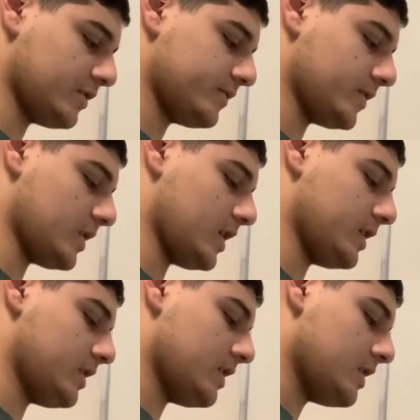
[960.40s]
for $9,
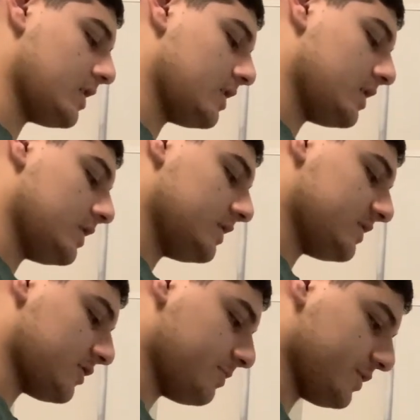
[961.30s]

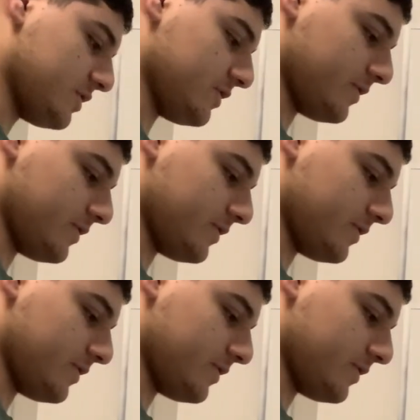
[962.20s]
6 posters for